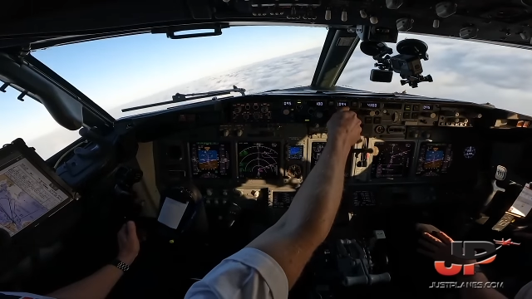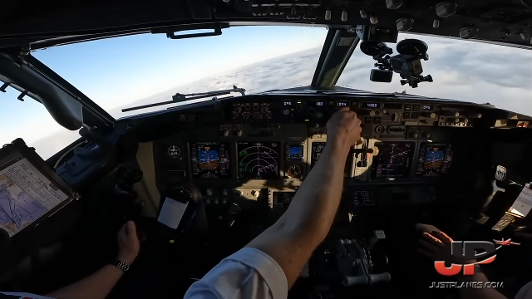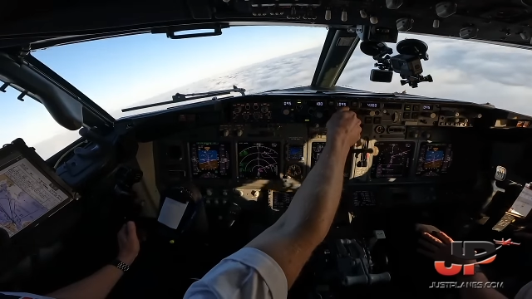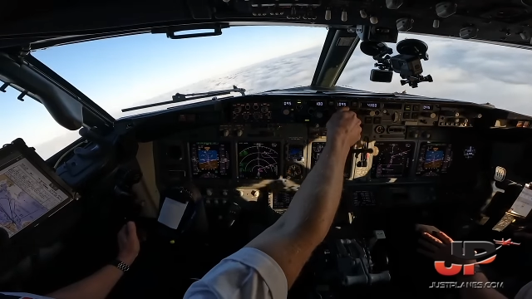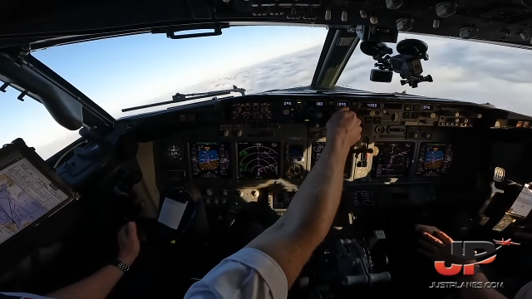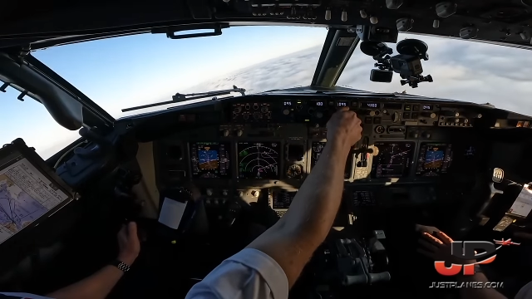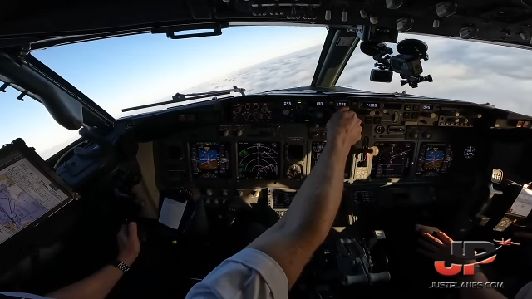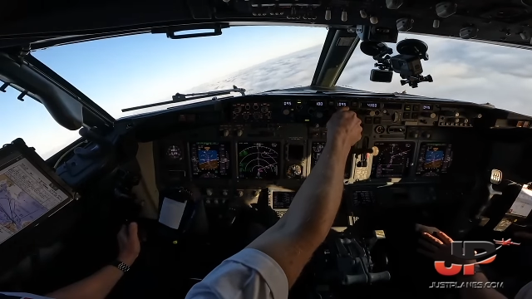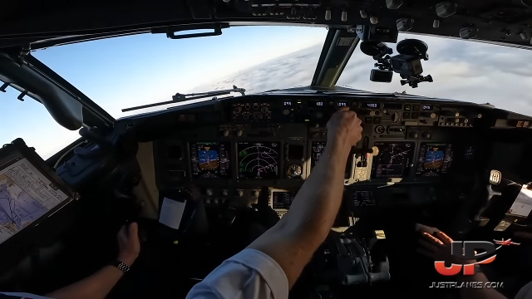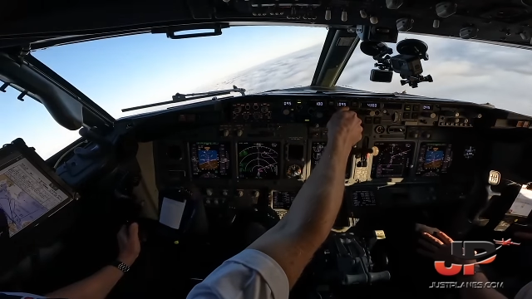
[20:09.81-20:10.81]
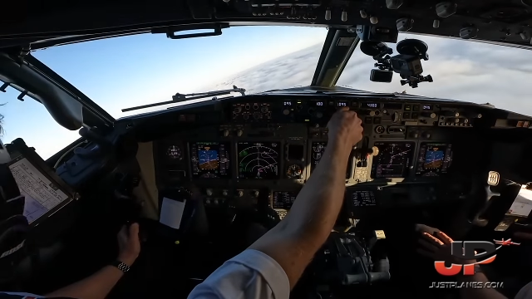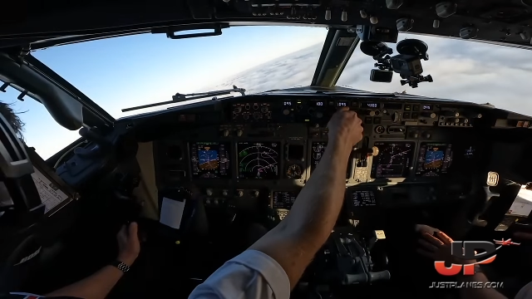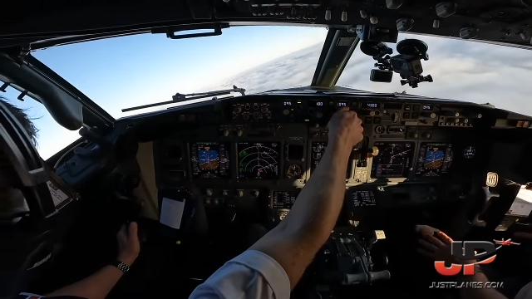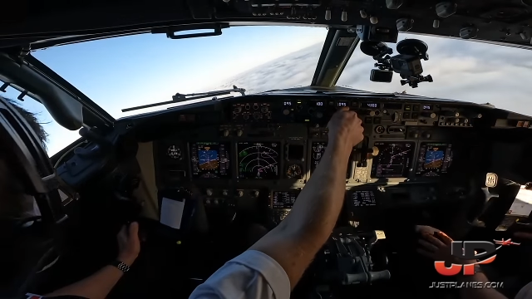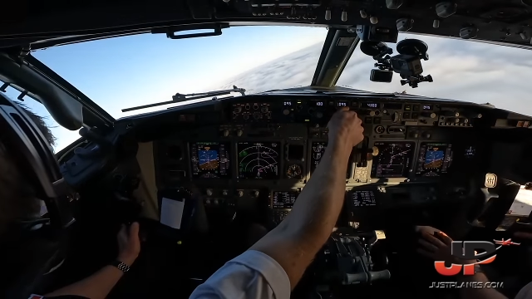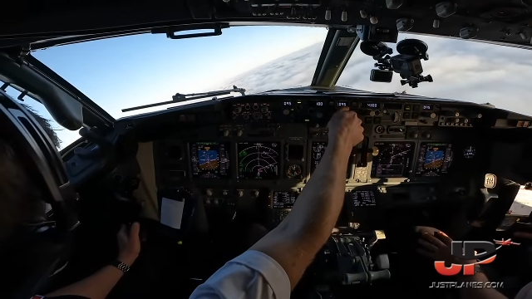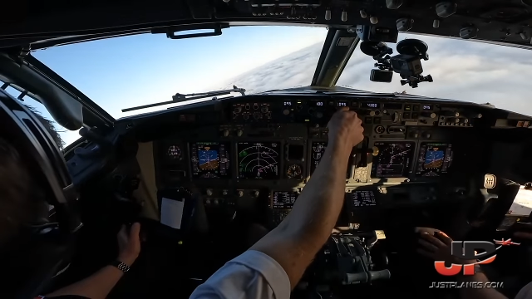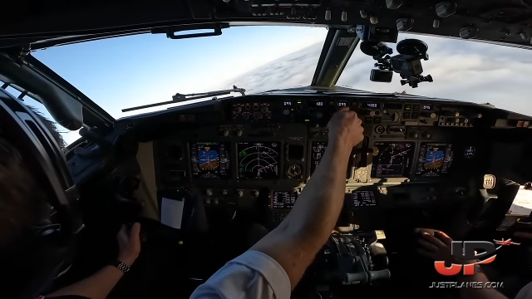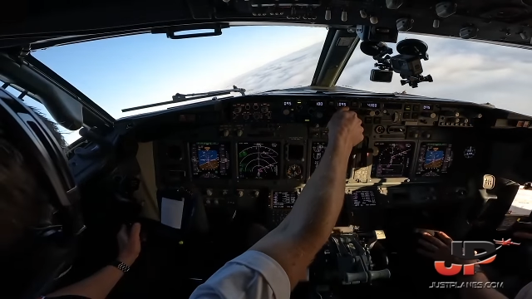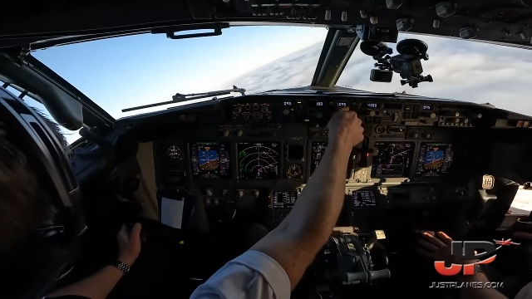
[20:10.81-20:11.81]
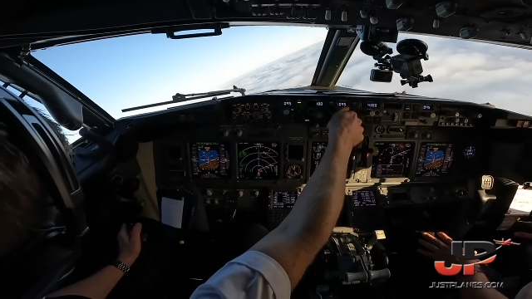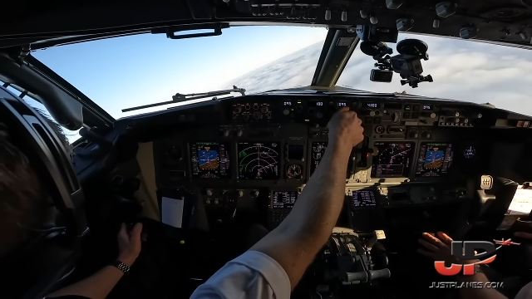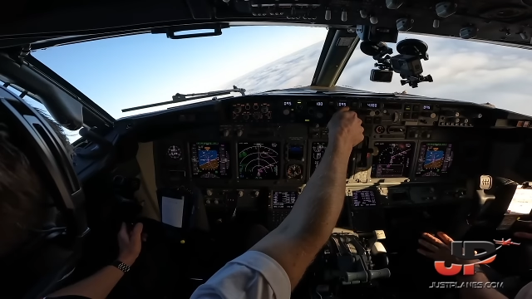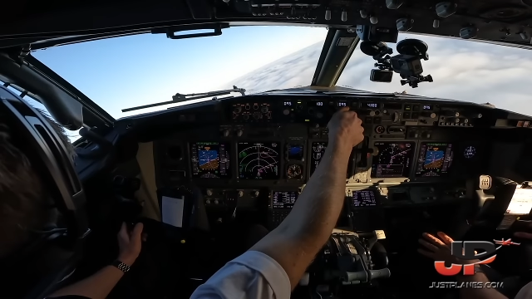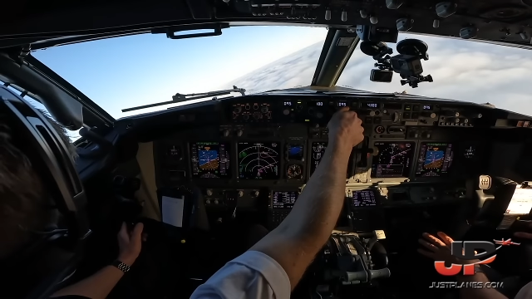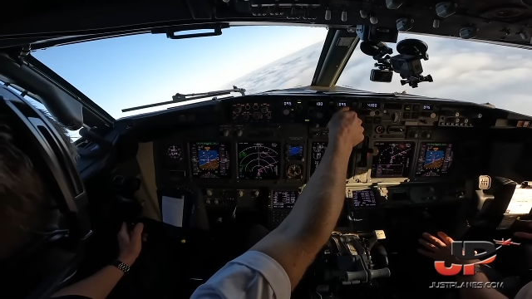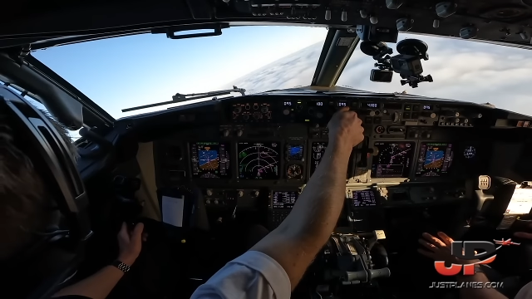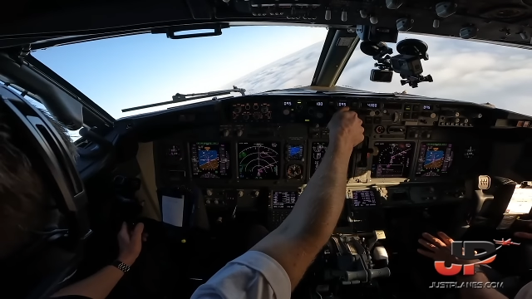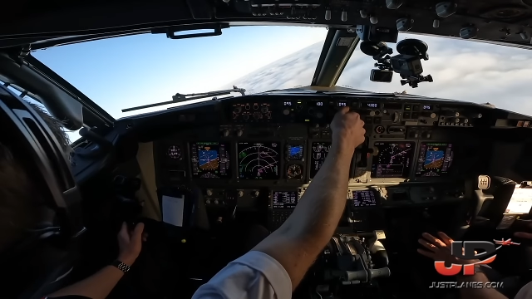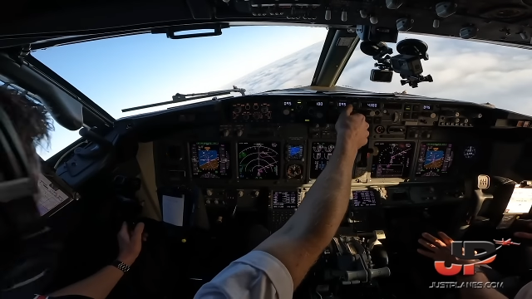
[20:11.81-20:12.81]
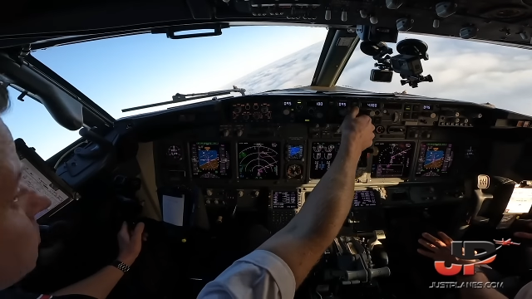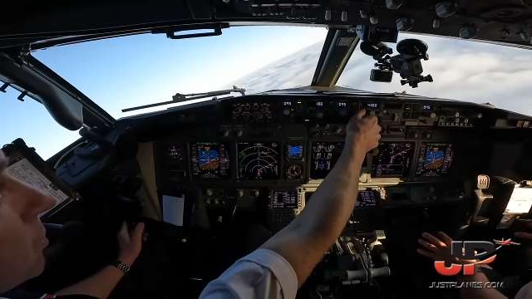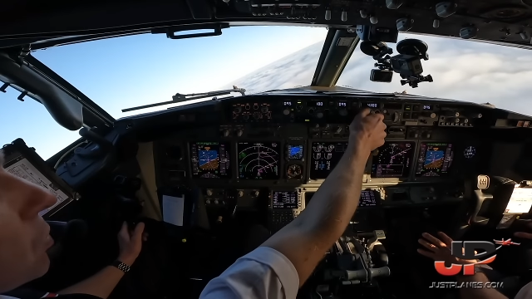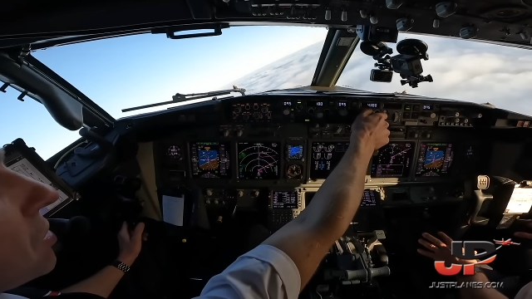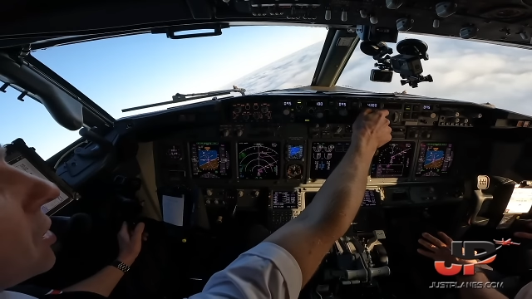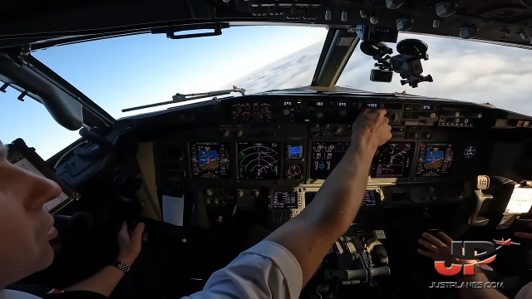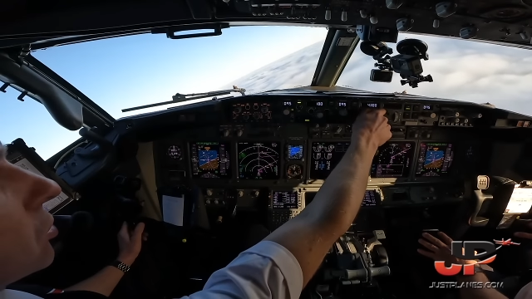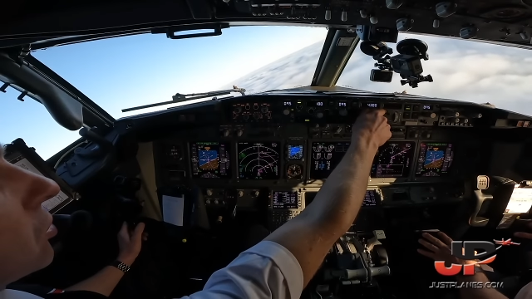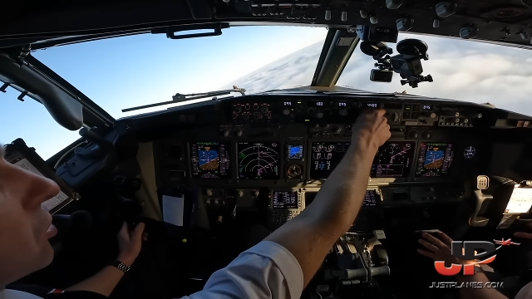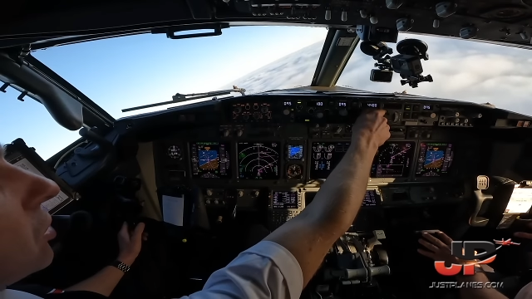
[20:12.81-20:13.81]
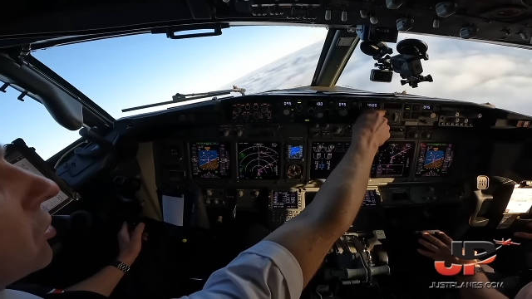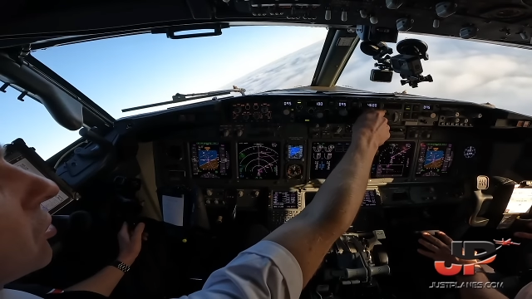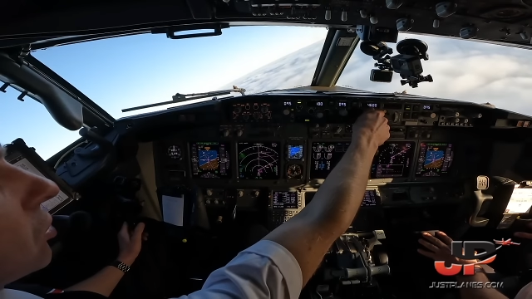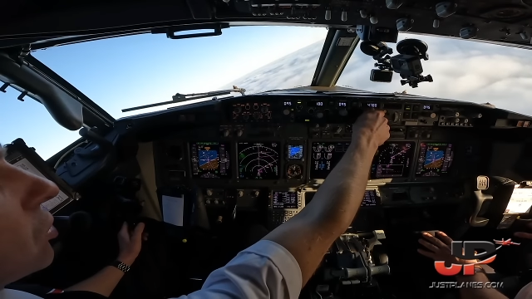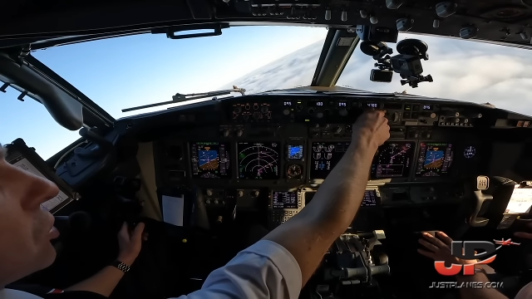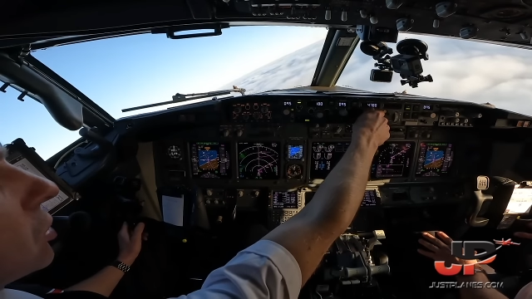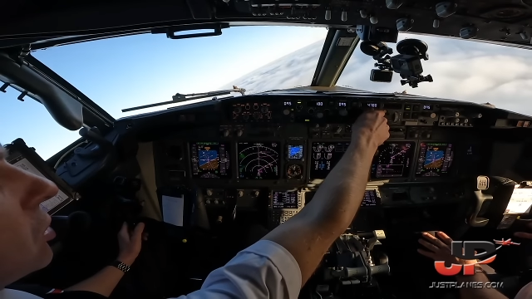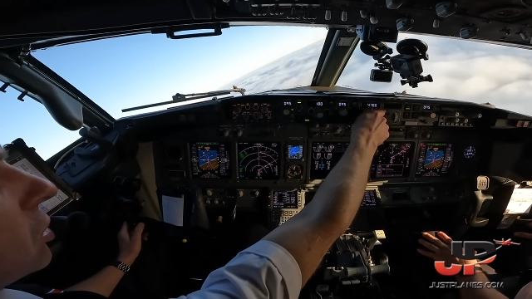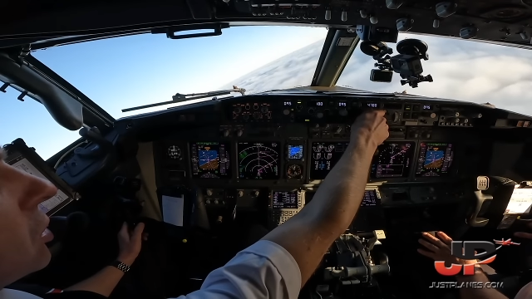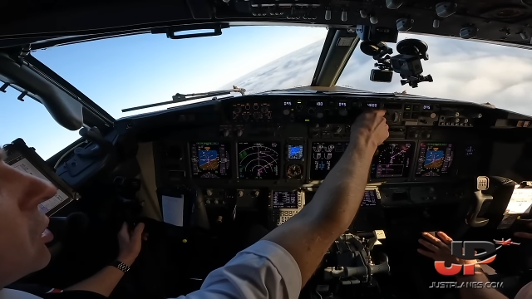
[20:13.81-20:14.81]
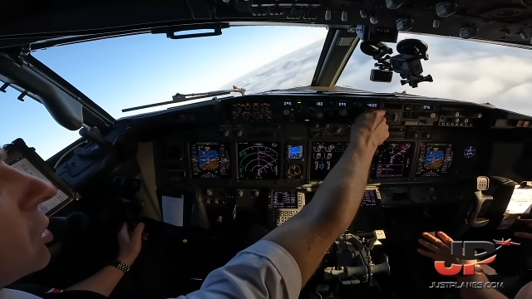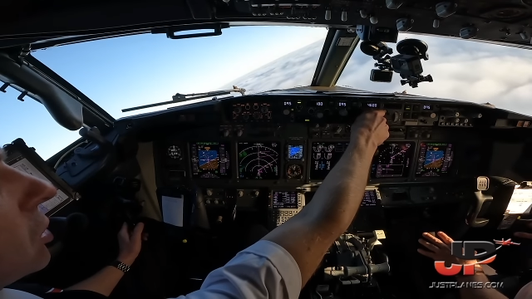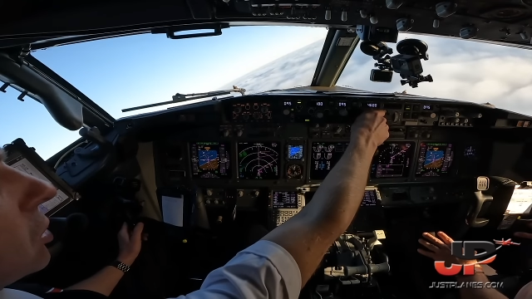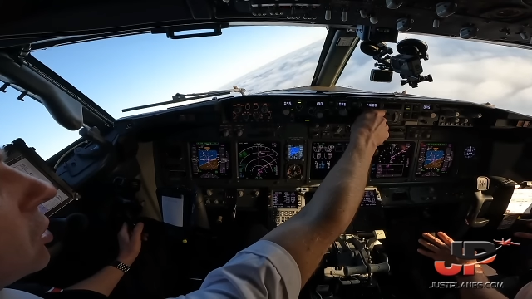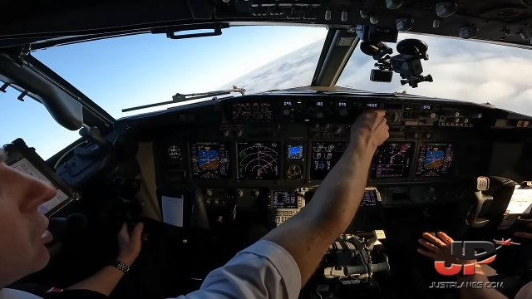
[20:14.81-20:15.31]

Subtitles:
[unreadable: no face in view]